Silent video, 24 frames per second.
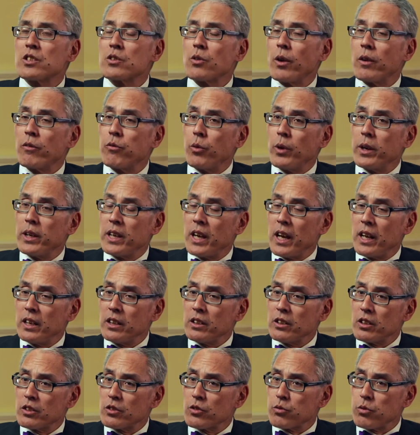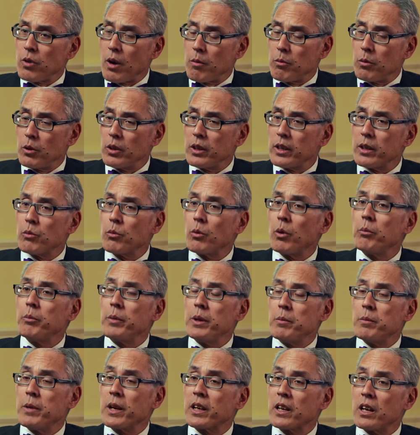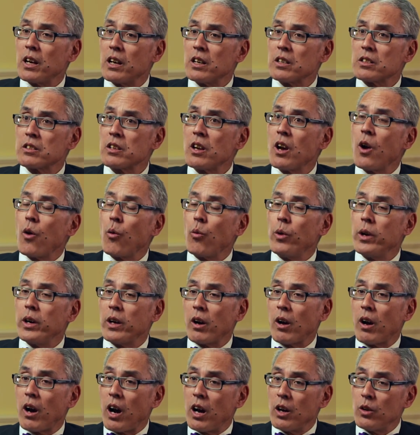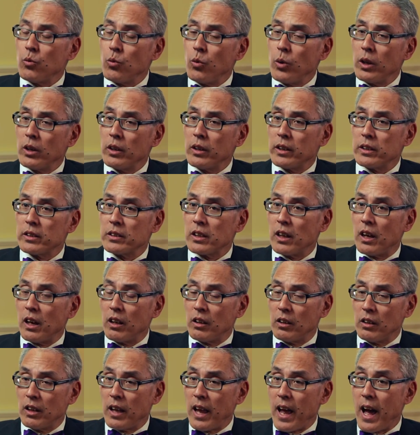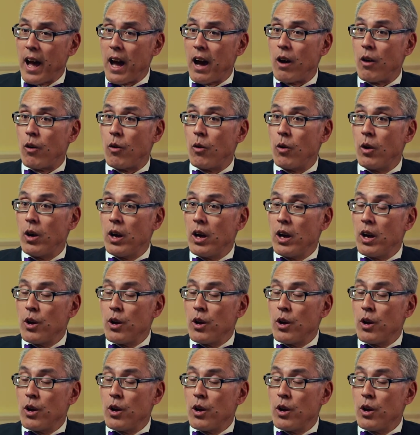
So if we get into trouble, it will be because we are unwilling to allow